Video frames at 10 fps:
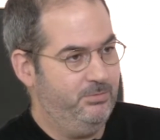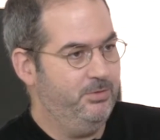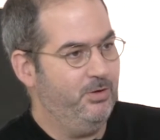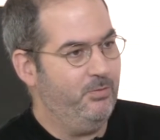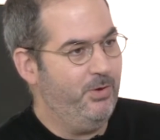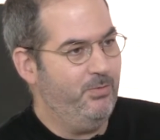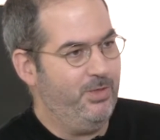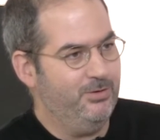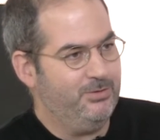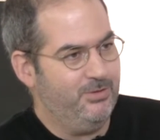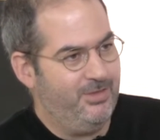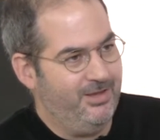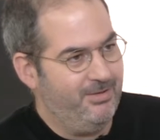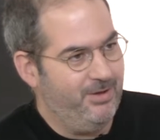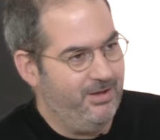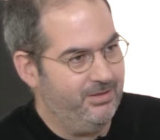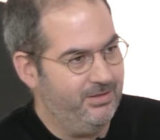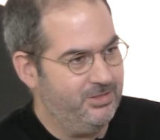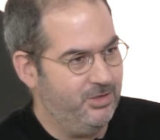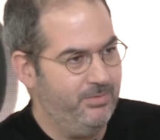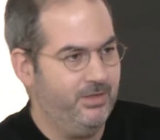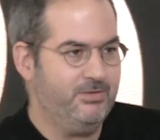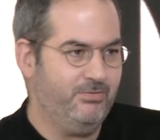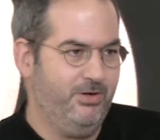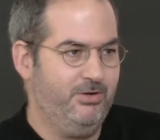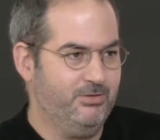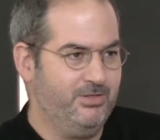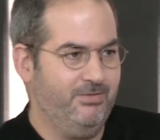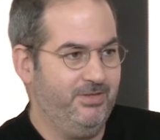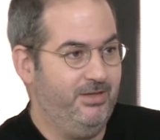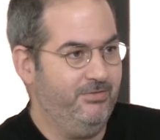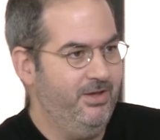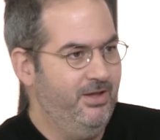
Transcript: You know, we used to think about the German as very conservative,